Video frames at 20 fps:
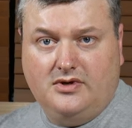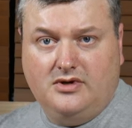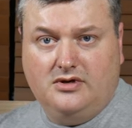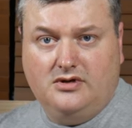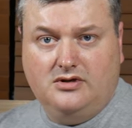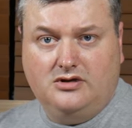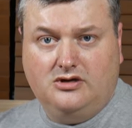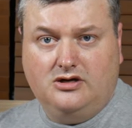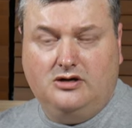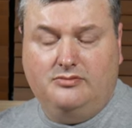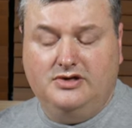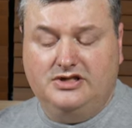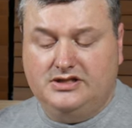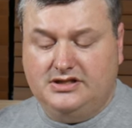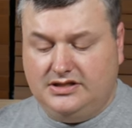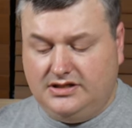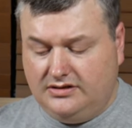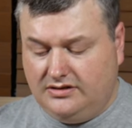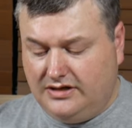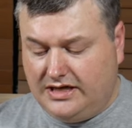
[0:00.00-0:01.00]

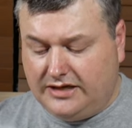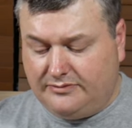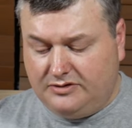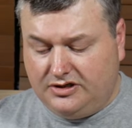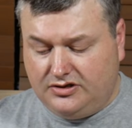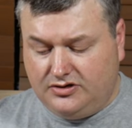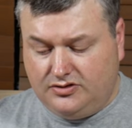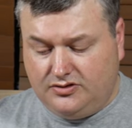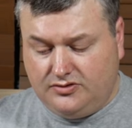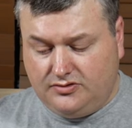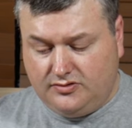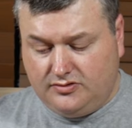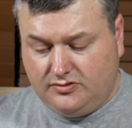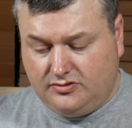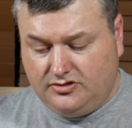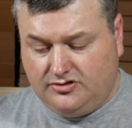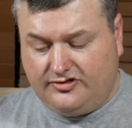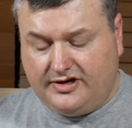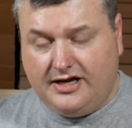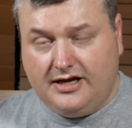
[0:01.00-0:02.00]
comments led me to
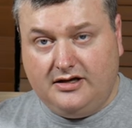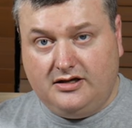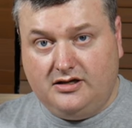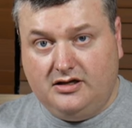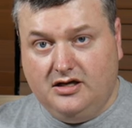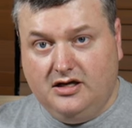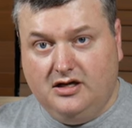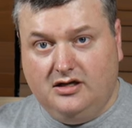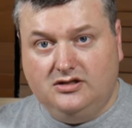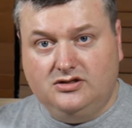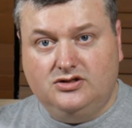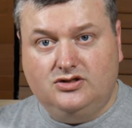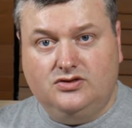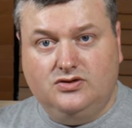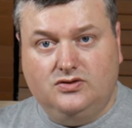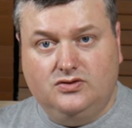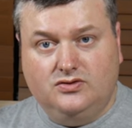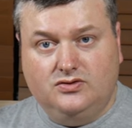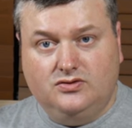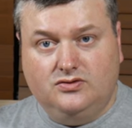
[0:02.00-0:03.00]
try
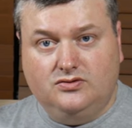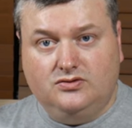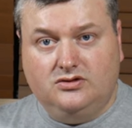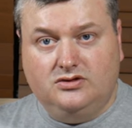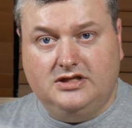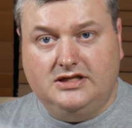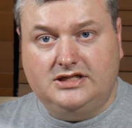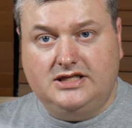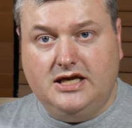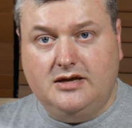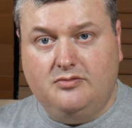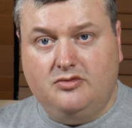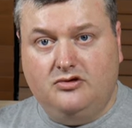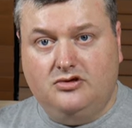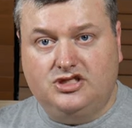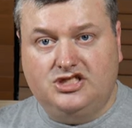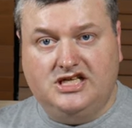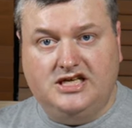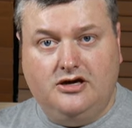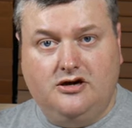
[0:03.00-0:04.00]
to disable
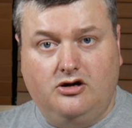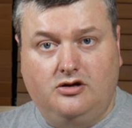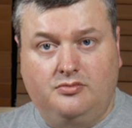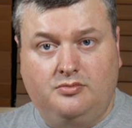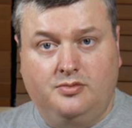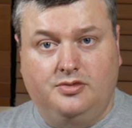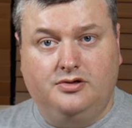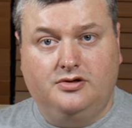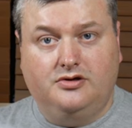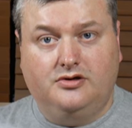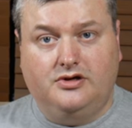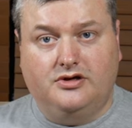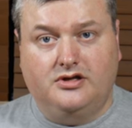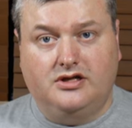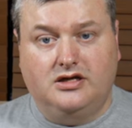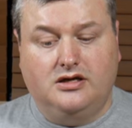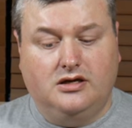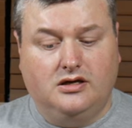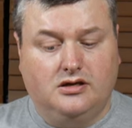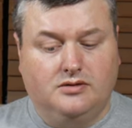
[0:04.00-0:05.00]
C-hop on
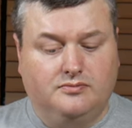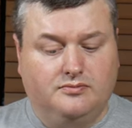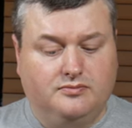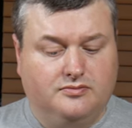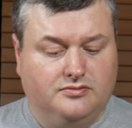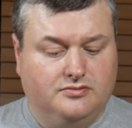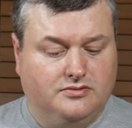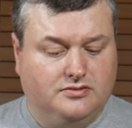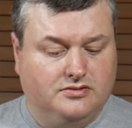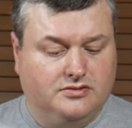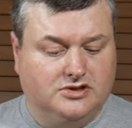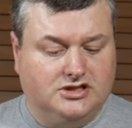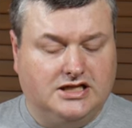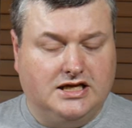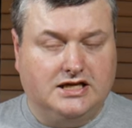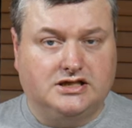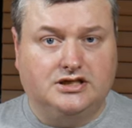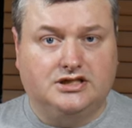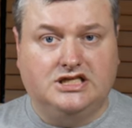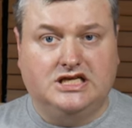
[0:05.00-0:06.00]
the
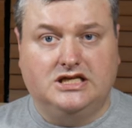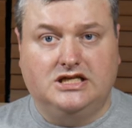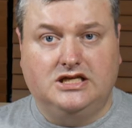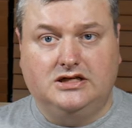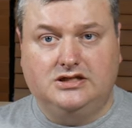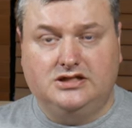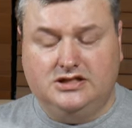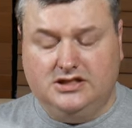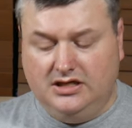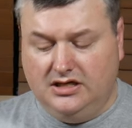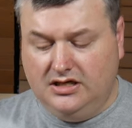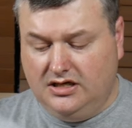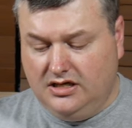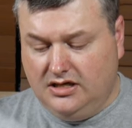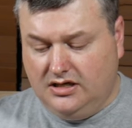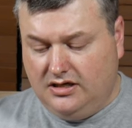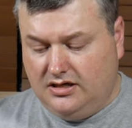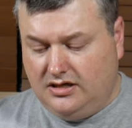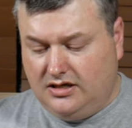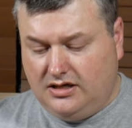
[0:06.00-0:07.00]
slasher settings.
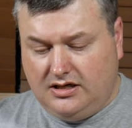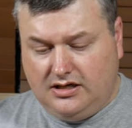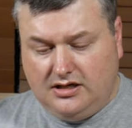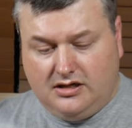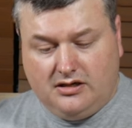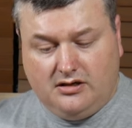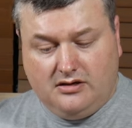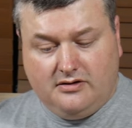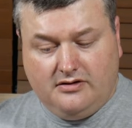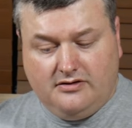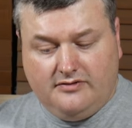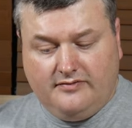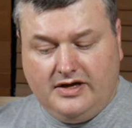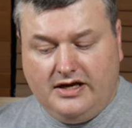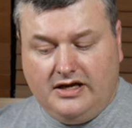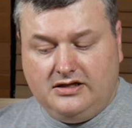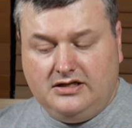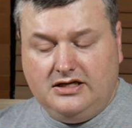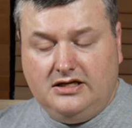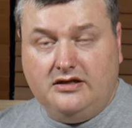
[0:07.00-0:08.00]
And when
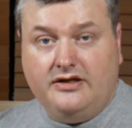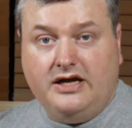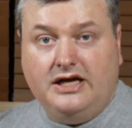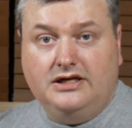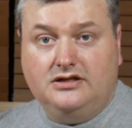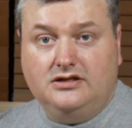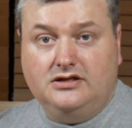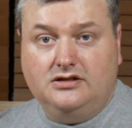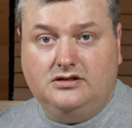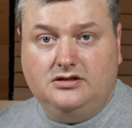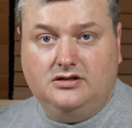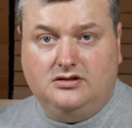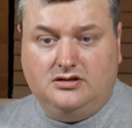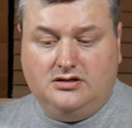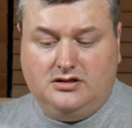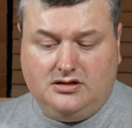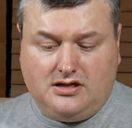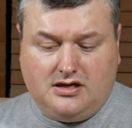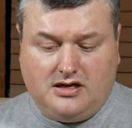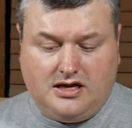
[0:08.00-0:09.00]
I did that,
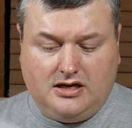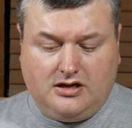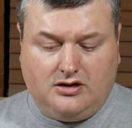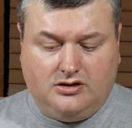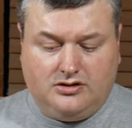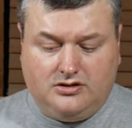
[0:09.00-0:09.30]
I got